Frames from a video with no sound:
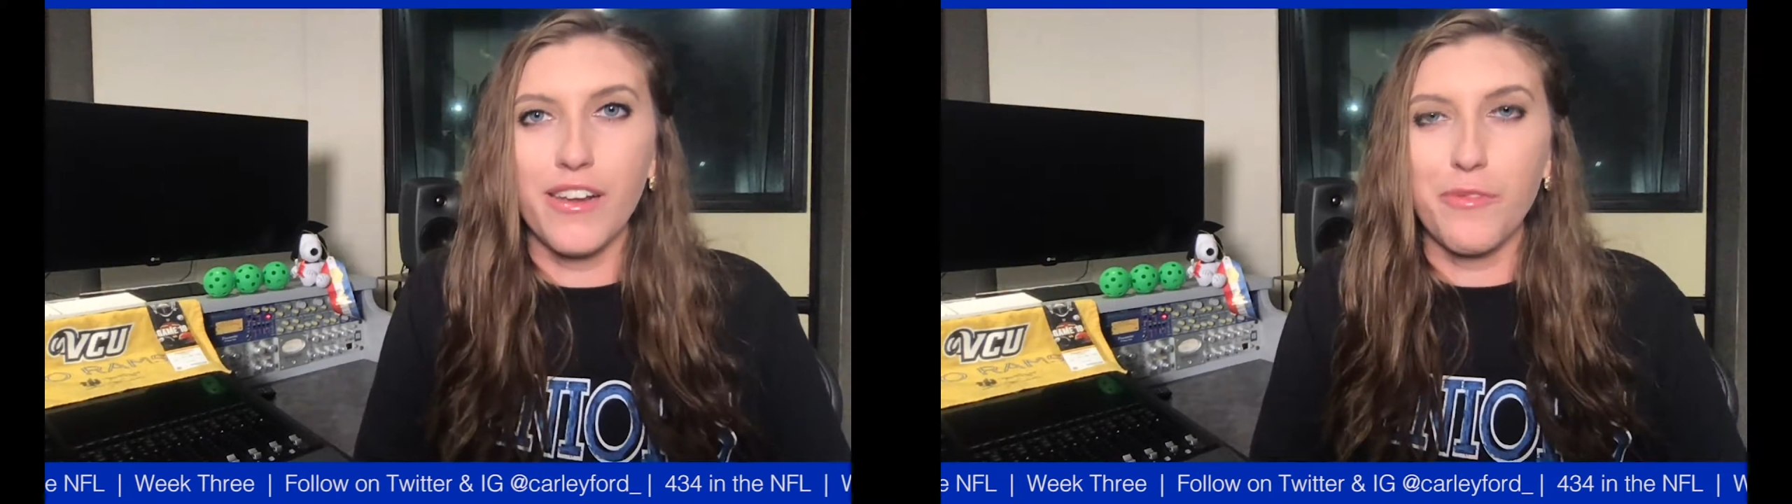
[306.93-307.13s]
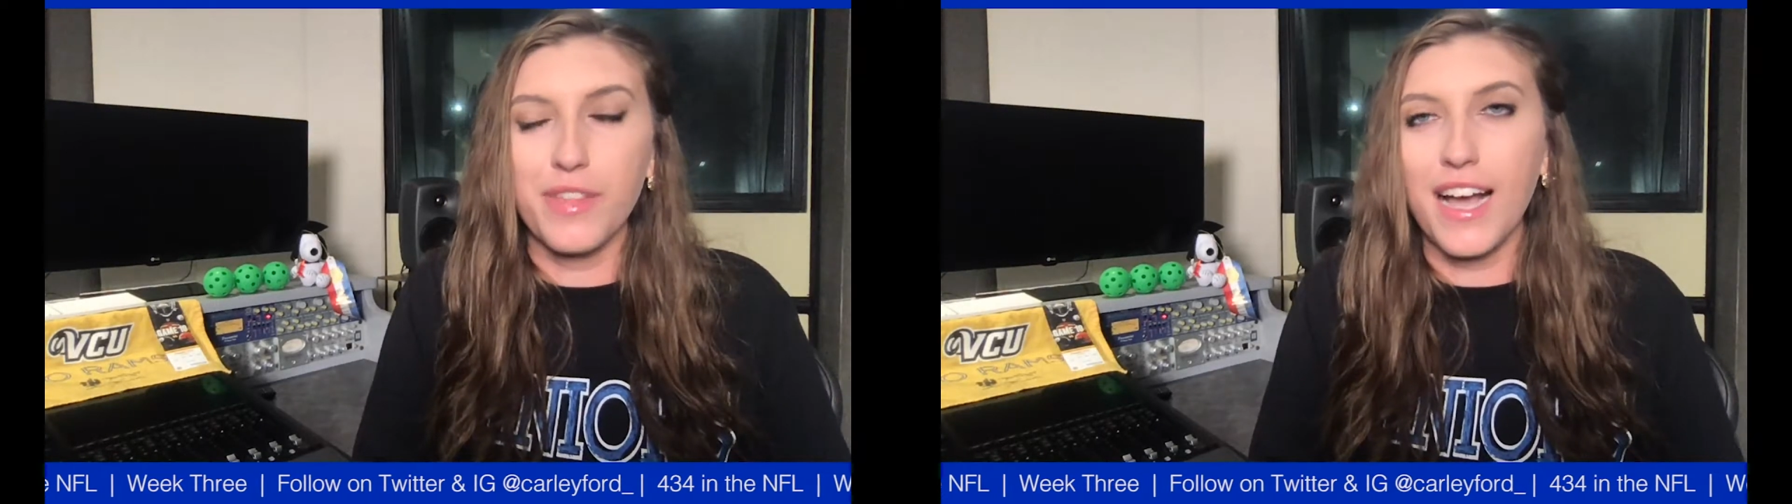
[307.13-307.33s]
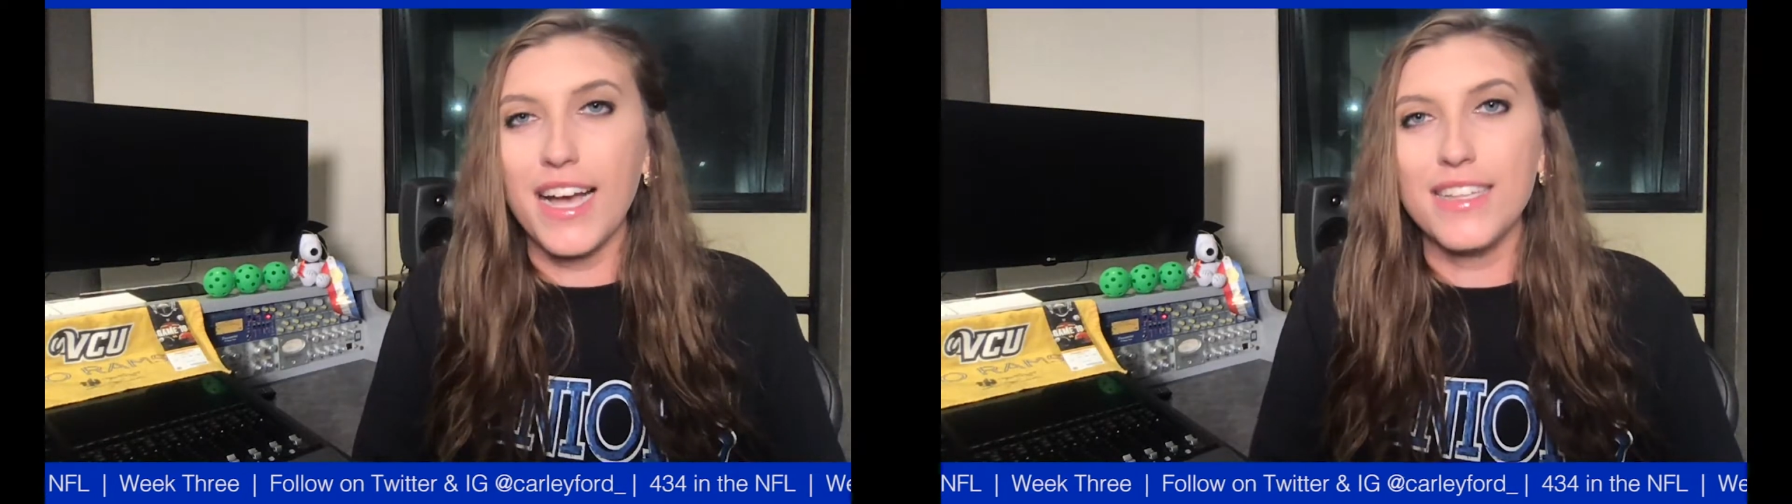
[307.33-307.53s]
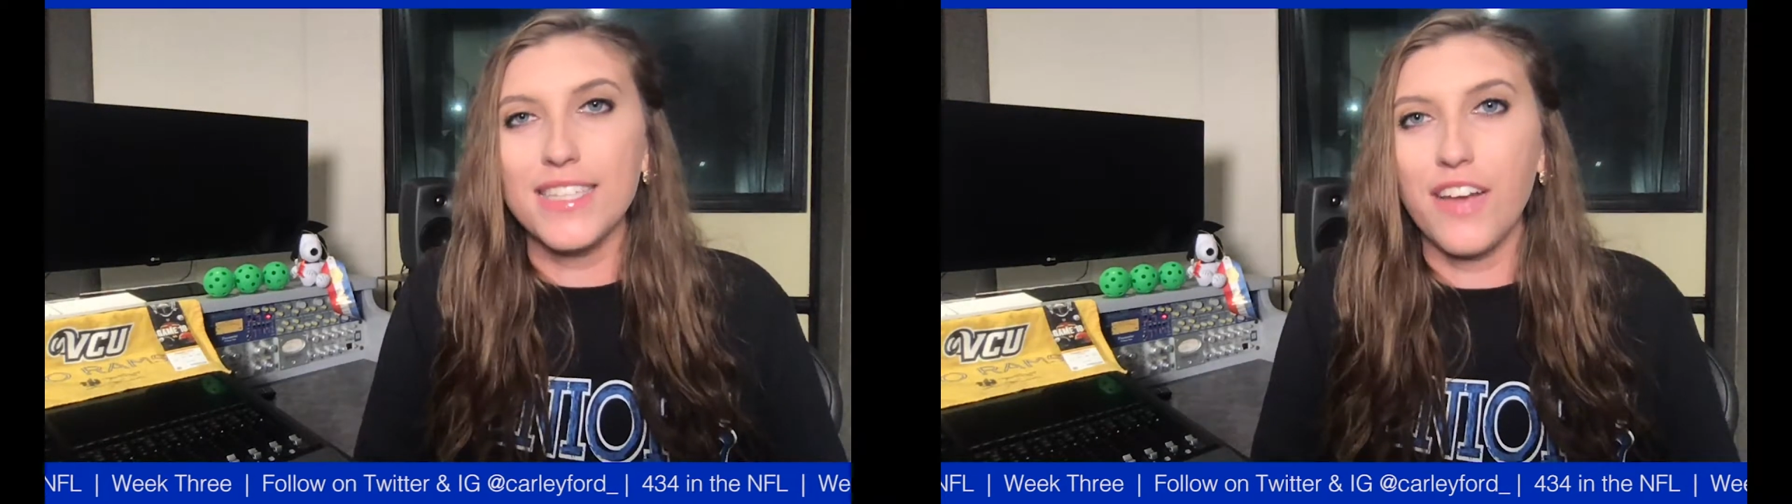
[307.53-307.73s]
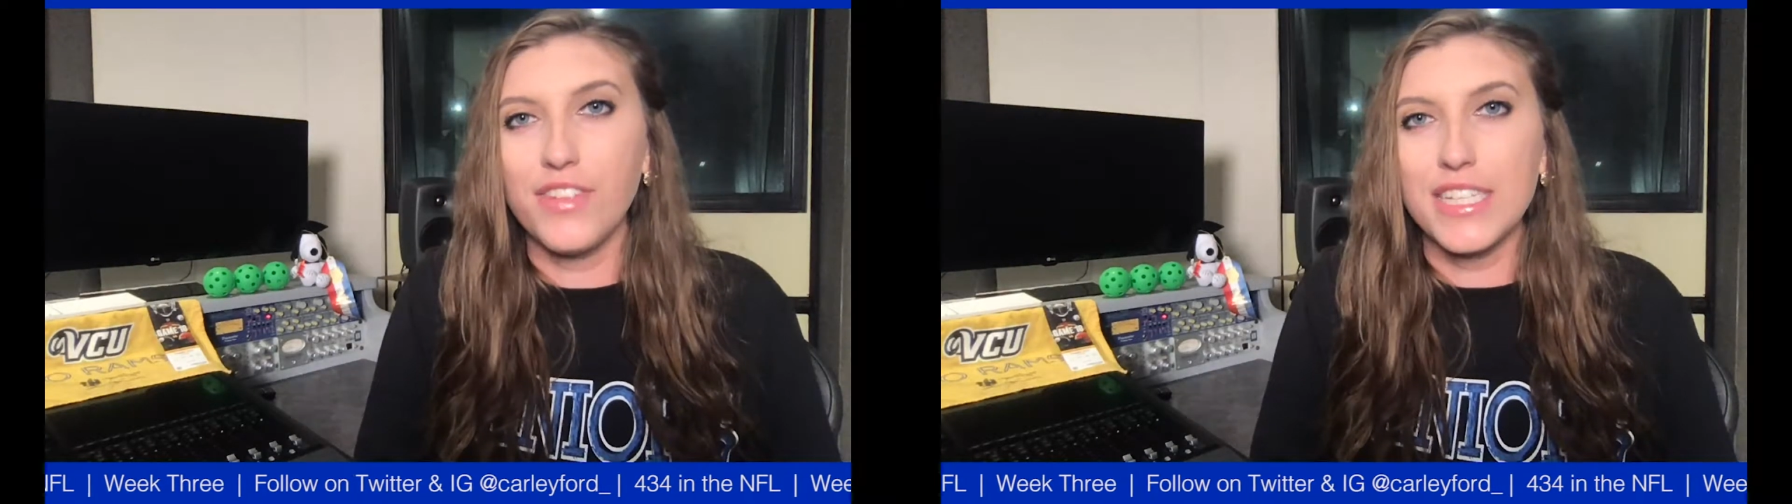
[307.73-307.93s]
and with guys
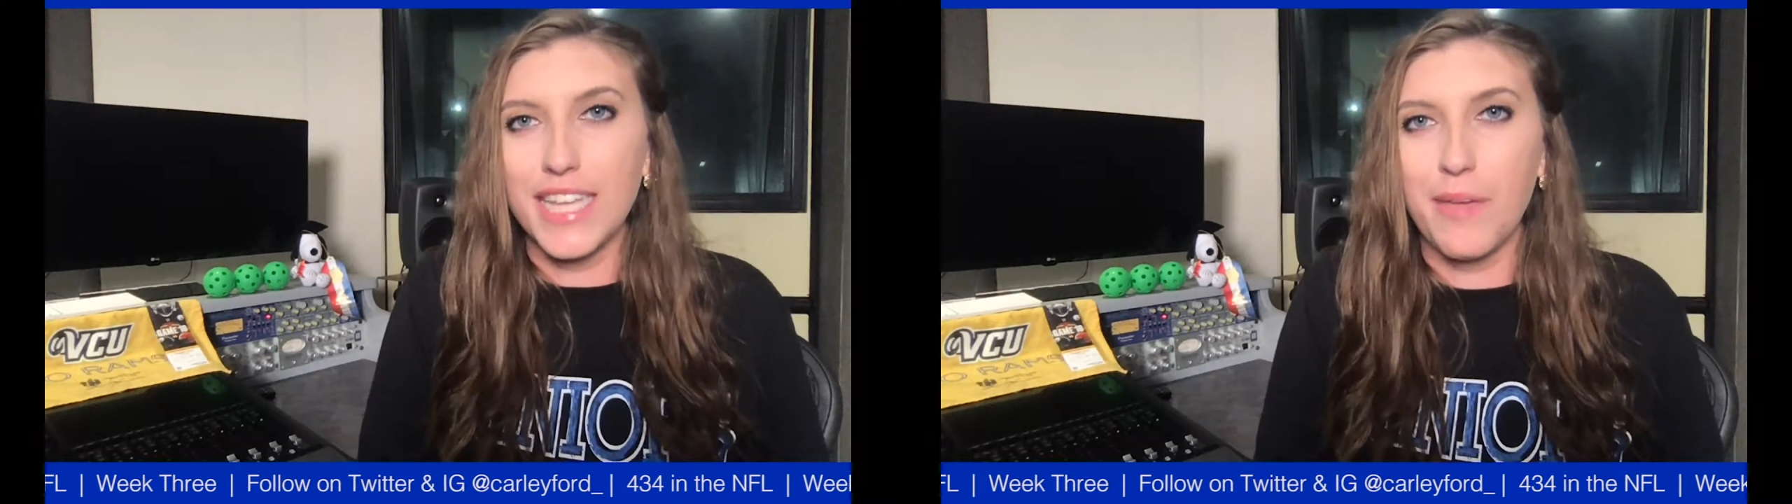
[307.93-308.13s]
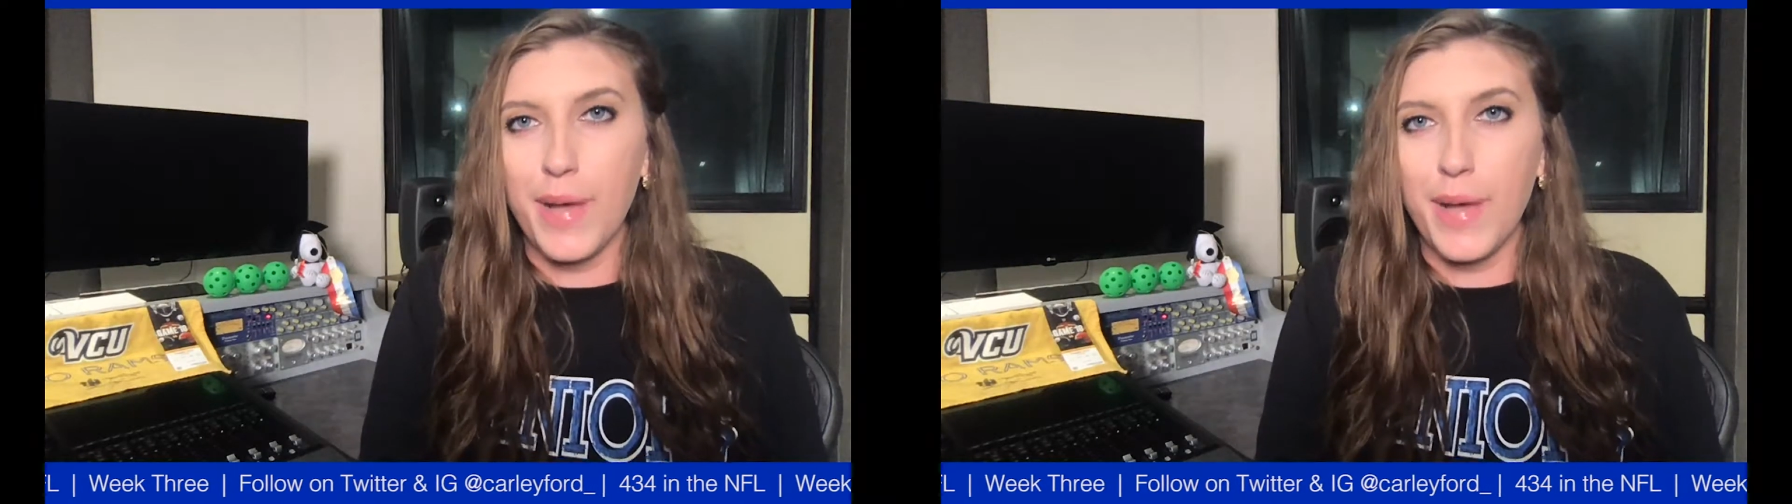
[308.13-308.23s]
having the same